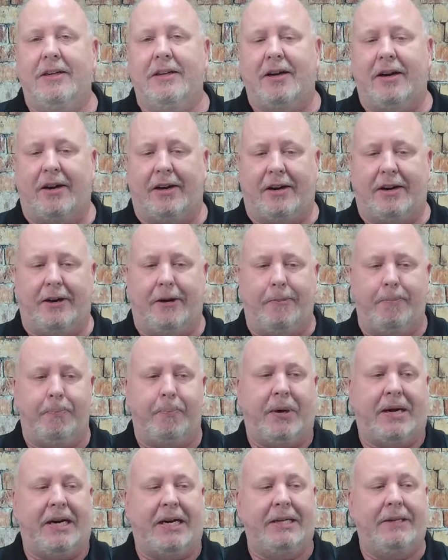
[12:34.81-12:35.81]

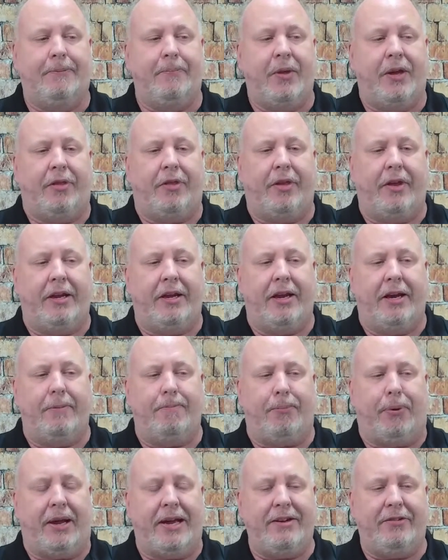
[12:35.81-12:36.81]
But in
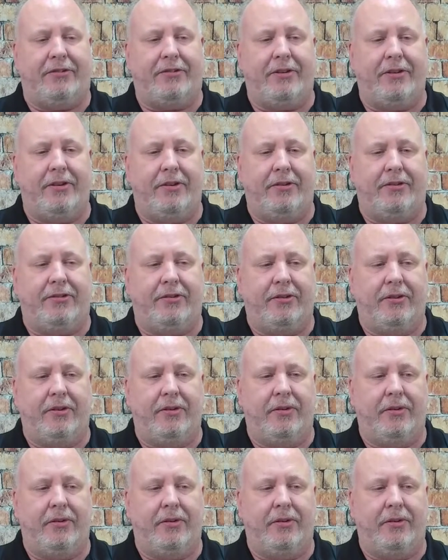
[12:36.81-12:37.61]
places,